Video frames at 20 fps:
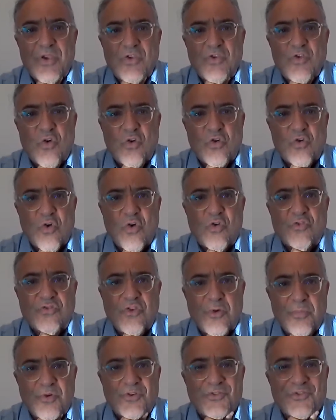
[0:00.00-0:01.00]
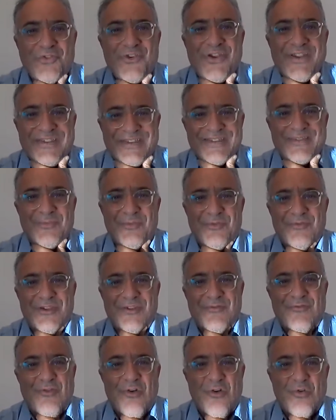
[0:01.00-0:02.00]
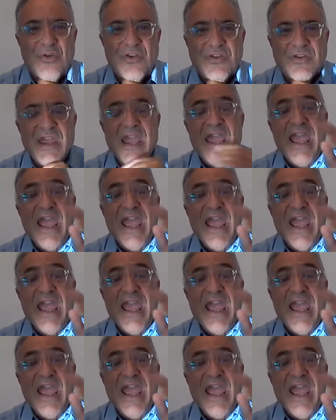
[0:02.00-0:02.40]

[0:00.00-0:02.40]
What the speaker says: your growth opportunities moving forward.